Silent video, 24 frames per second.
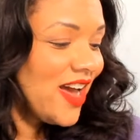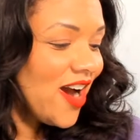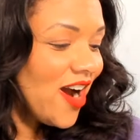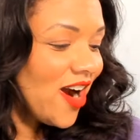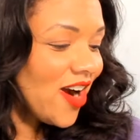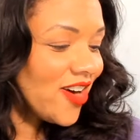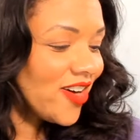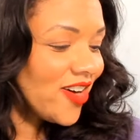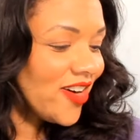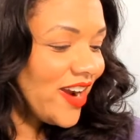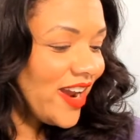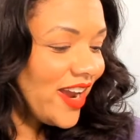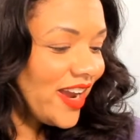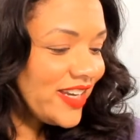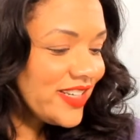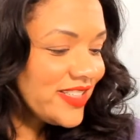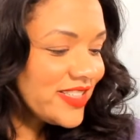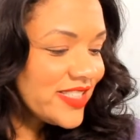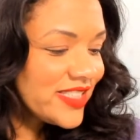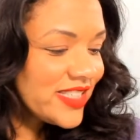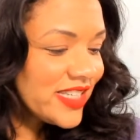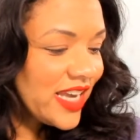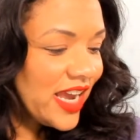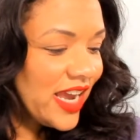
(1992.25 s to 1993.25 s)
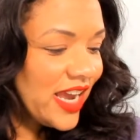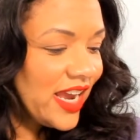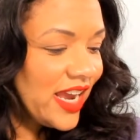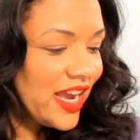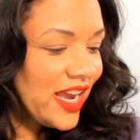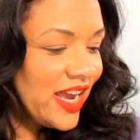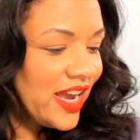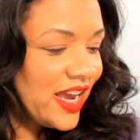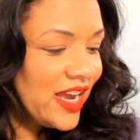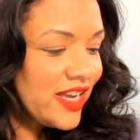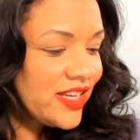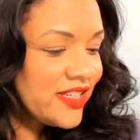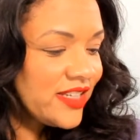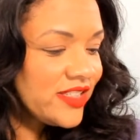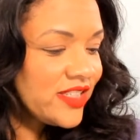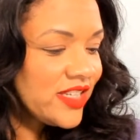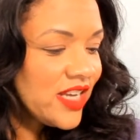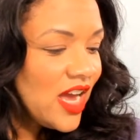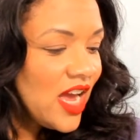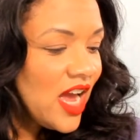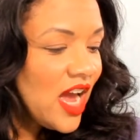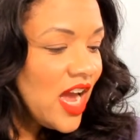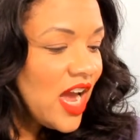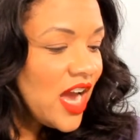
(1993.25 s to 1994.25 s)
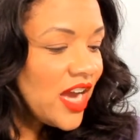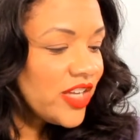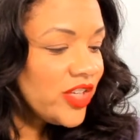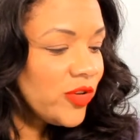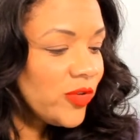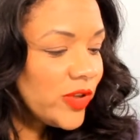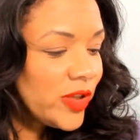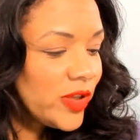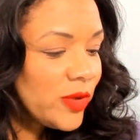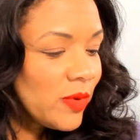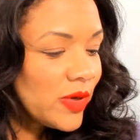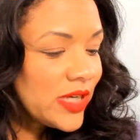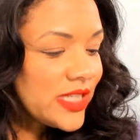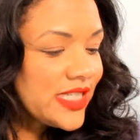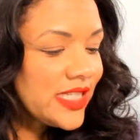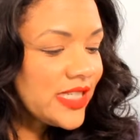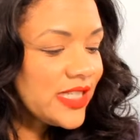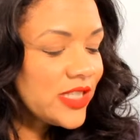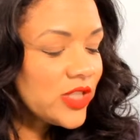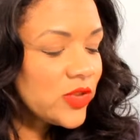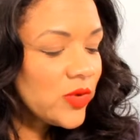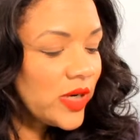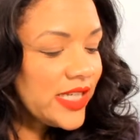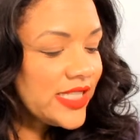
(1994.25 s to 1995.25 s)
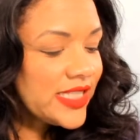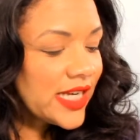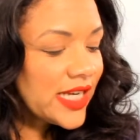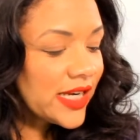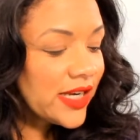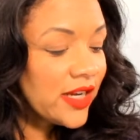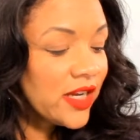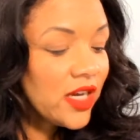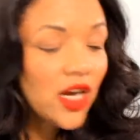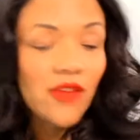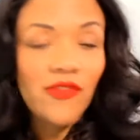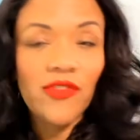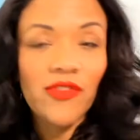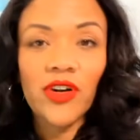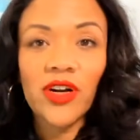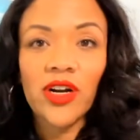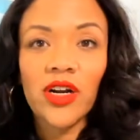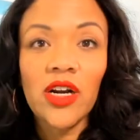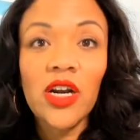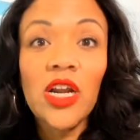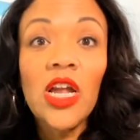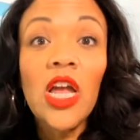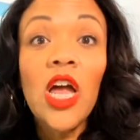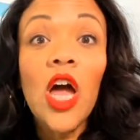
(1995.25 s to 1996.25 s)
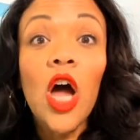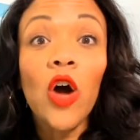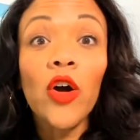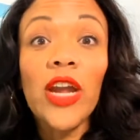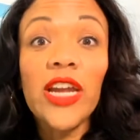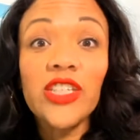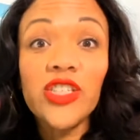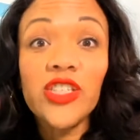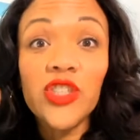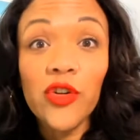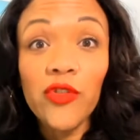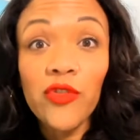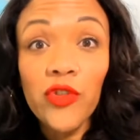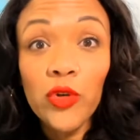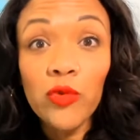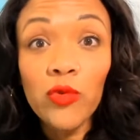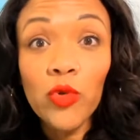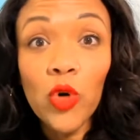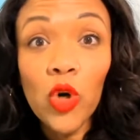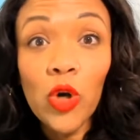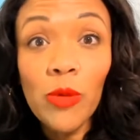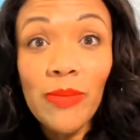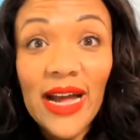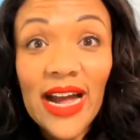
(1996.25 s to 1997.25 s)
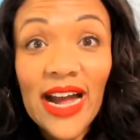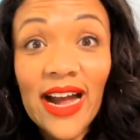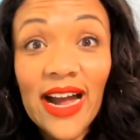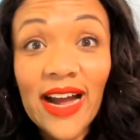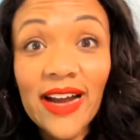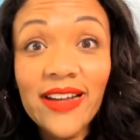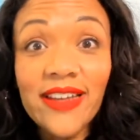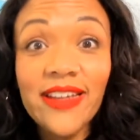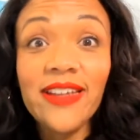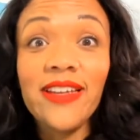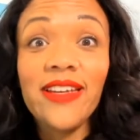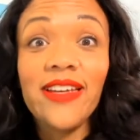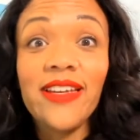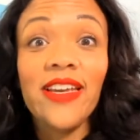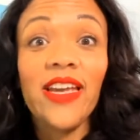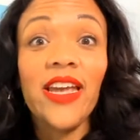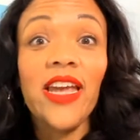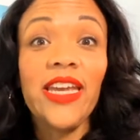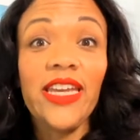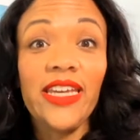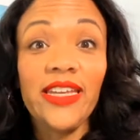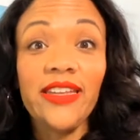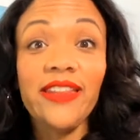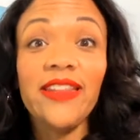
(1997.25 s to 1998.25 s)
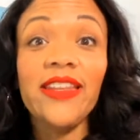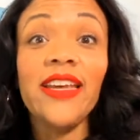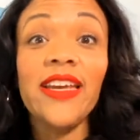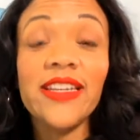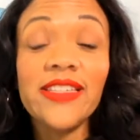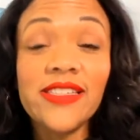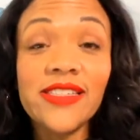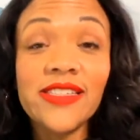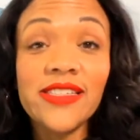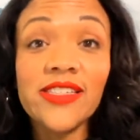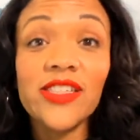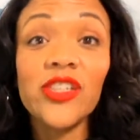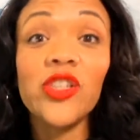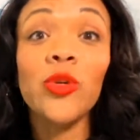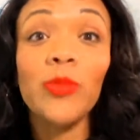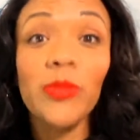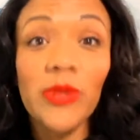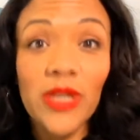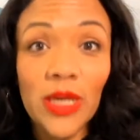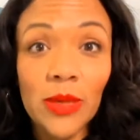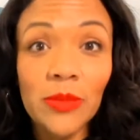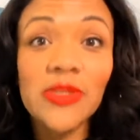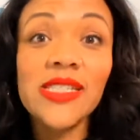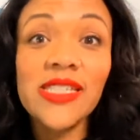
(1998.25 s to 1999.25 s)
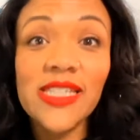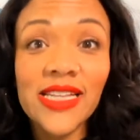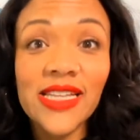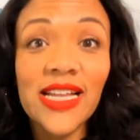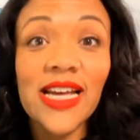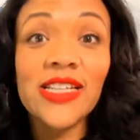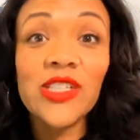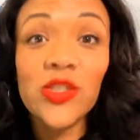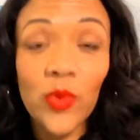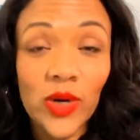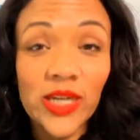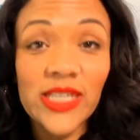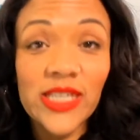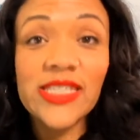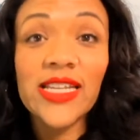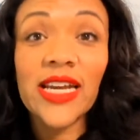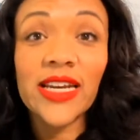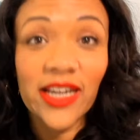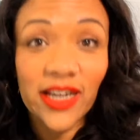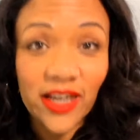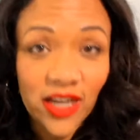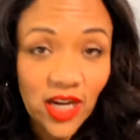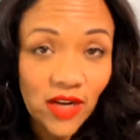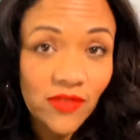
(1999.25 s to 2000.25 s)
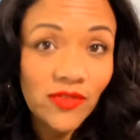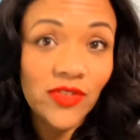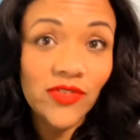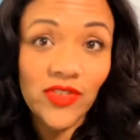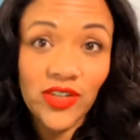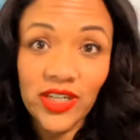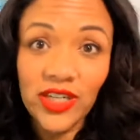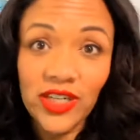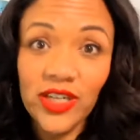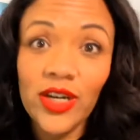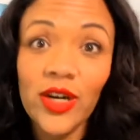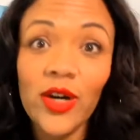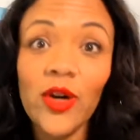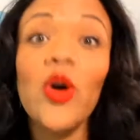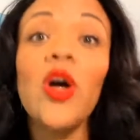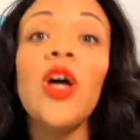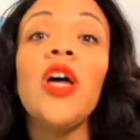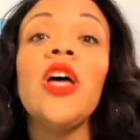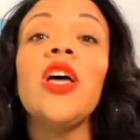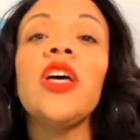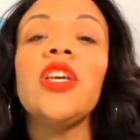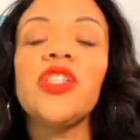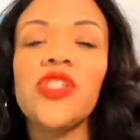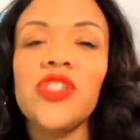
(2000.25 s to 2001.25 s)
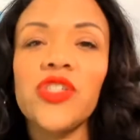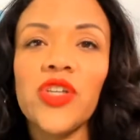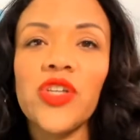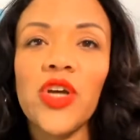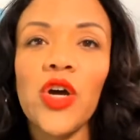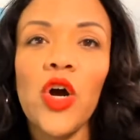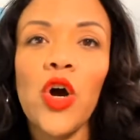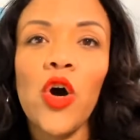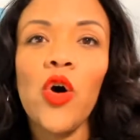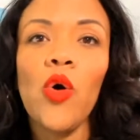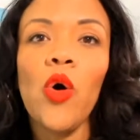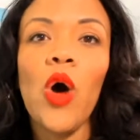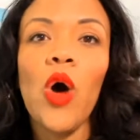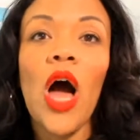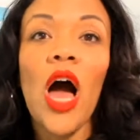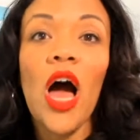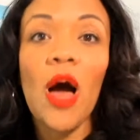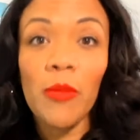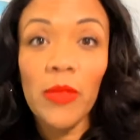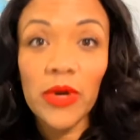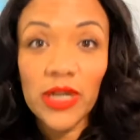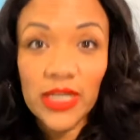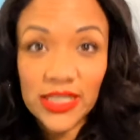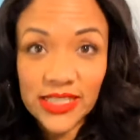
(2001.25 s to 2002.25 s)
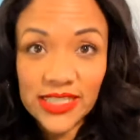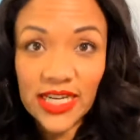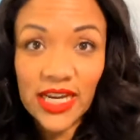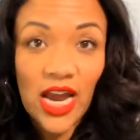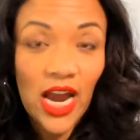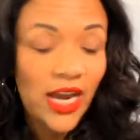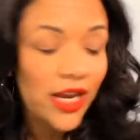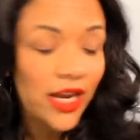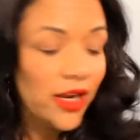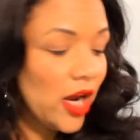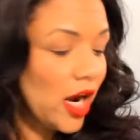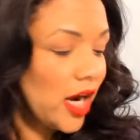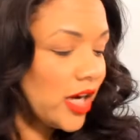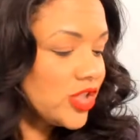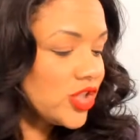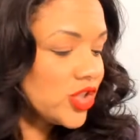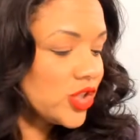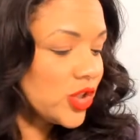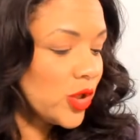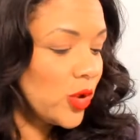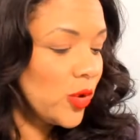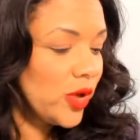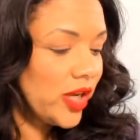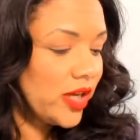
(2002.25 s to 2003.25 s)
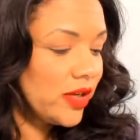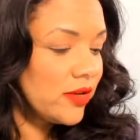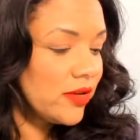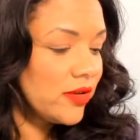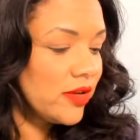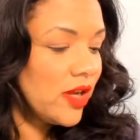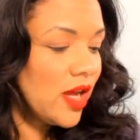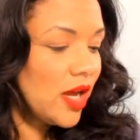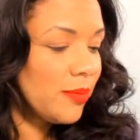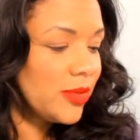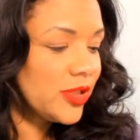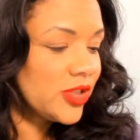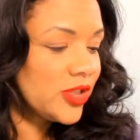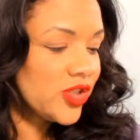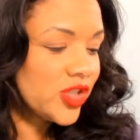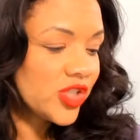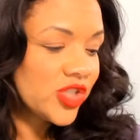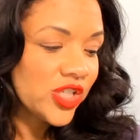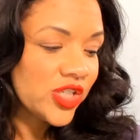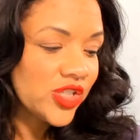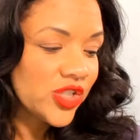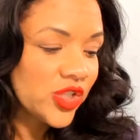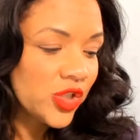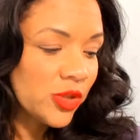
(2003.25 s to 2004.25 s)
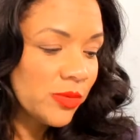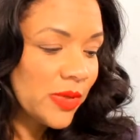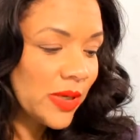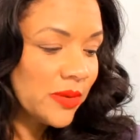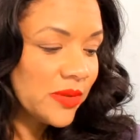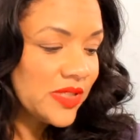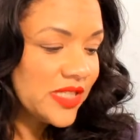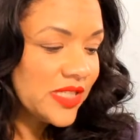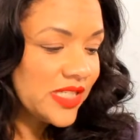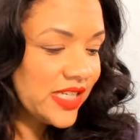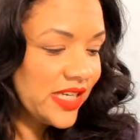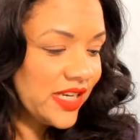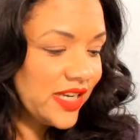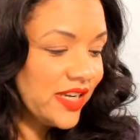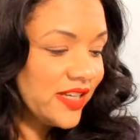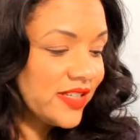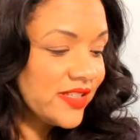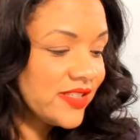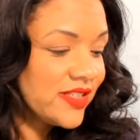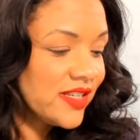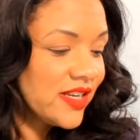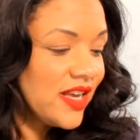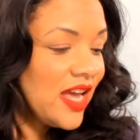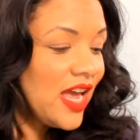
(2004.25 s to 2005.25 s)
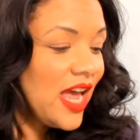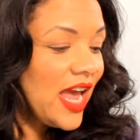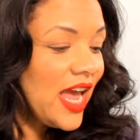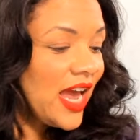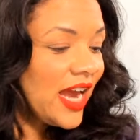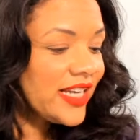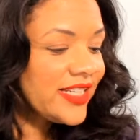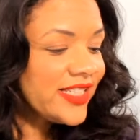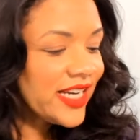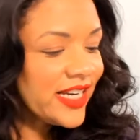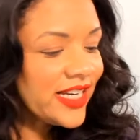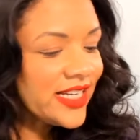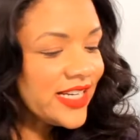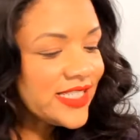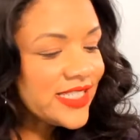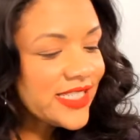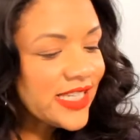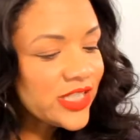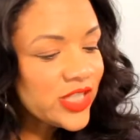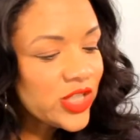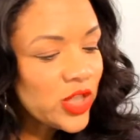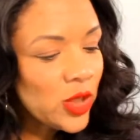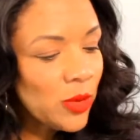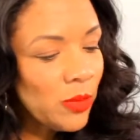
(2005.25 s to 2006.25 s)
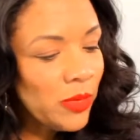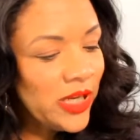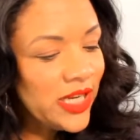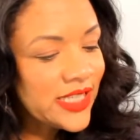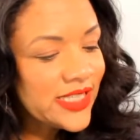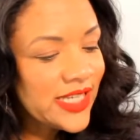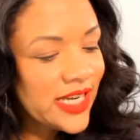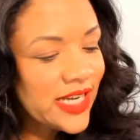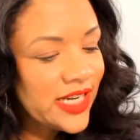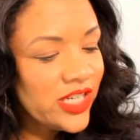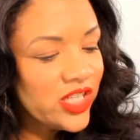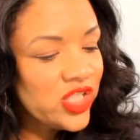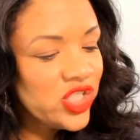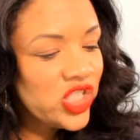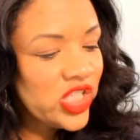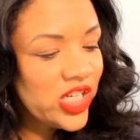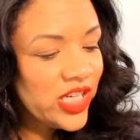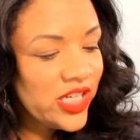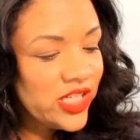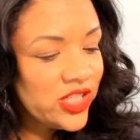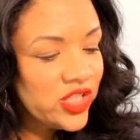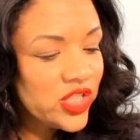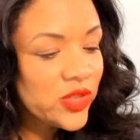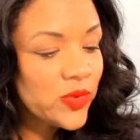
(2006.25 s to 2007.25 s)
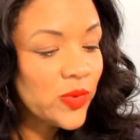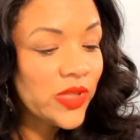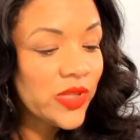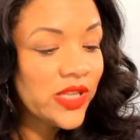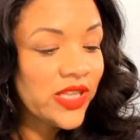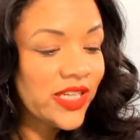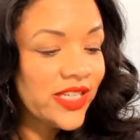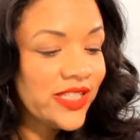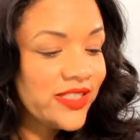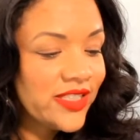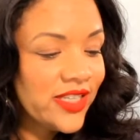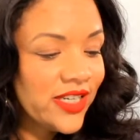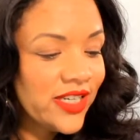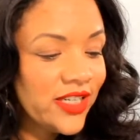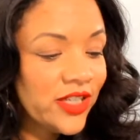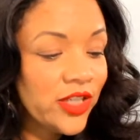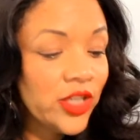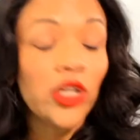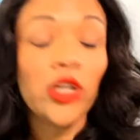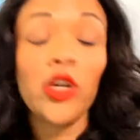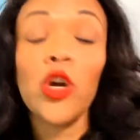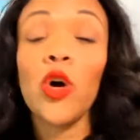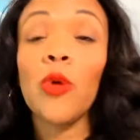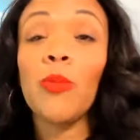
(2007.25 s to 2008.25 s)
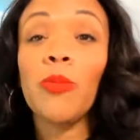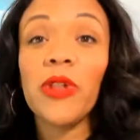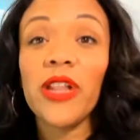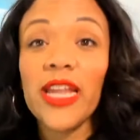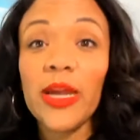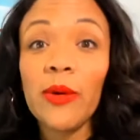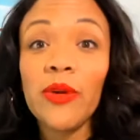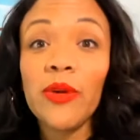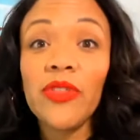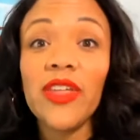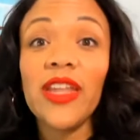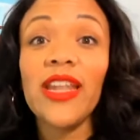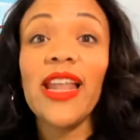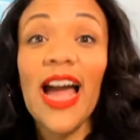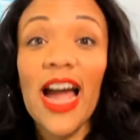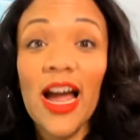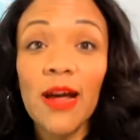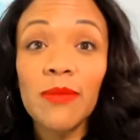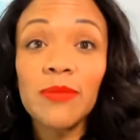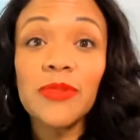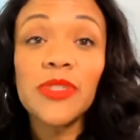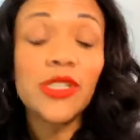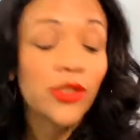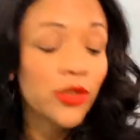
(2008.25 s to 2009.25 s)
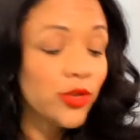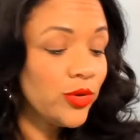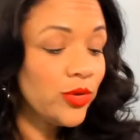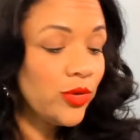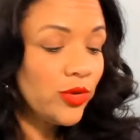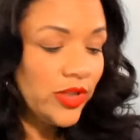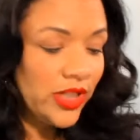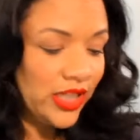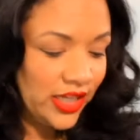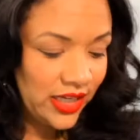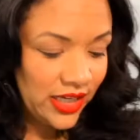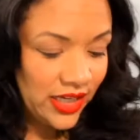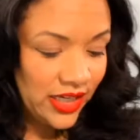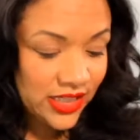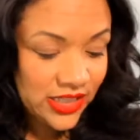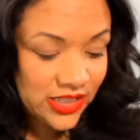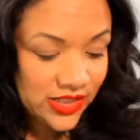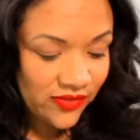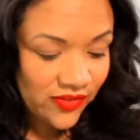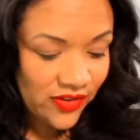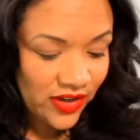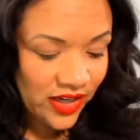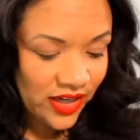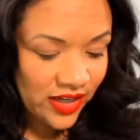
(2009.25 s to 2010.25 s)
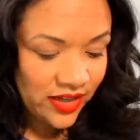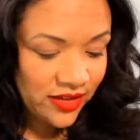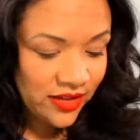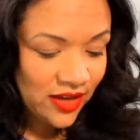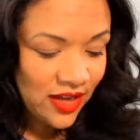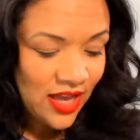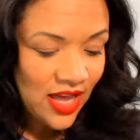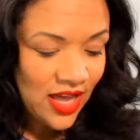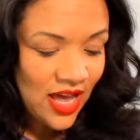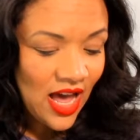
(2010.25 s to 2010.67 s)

All right. And you really want to see the 20-second cover. Okay. So if you roll back in this, you'll be able to see that 20-second cover video. So, cause I showed it, Patricia, so you'll be able to see it. And Diana's like, so many exciting changes with LinkedIn. Gonna go play with it. Absolutely. It's fun.